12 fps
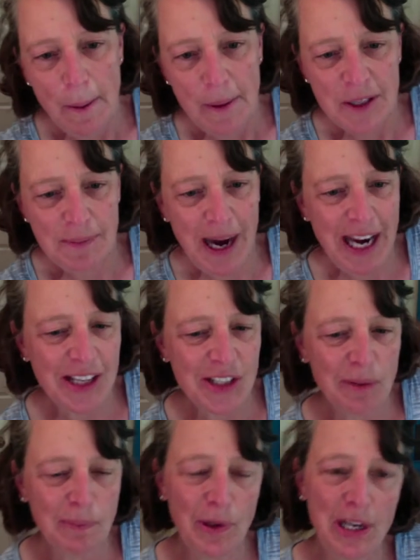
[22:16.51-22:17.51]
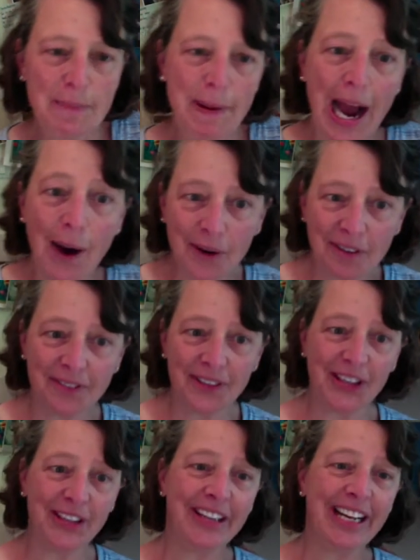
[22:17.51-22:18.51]
Smiles are pretty
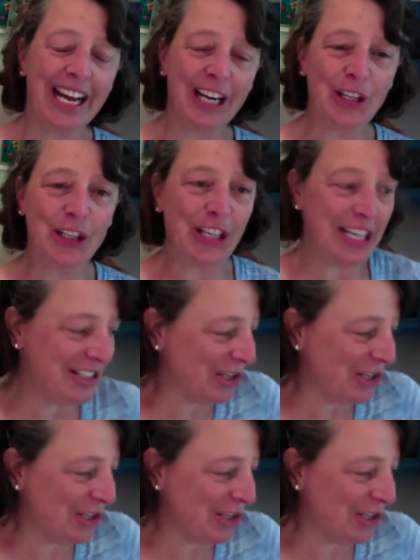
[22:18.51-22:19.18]
powerful and good,